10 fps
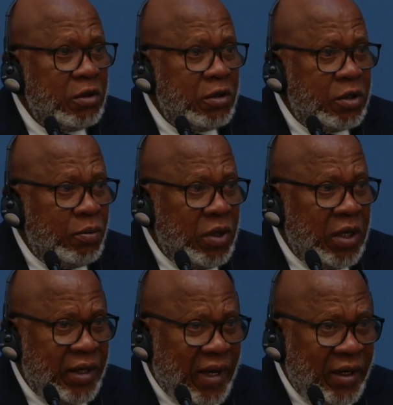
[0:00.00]
to be
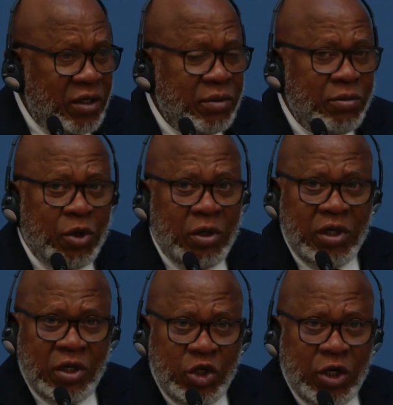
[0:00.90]
an item on
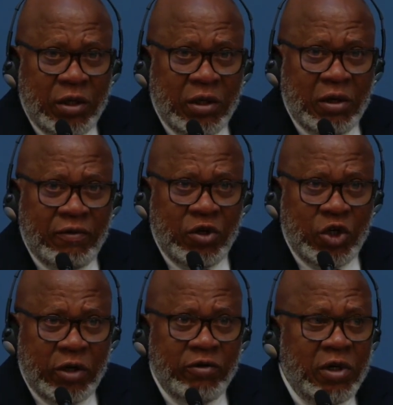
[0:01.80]
the agenda of the
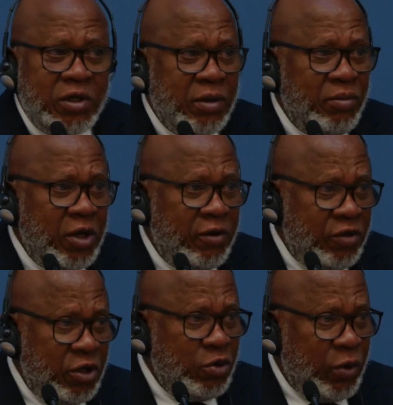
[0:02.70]
General Assembly of
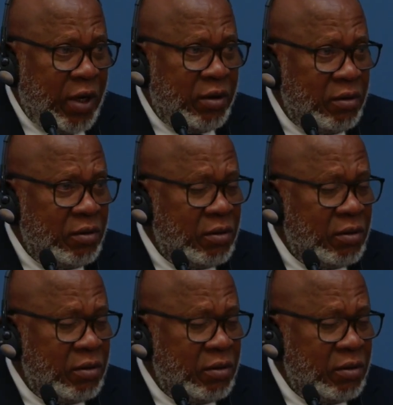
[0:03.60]
the UN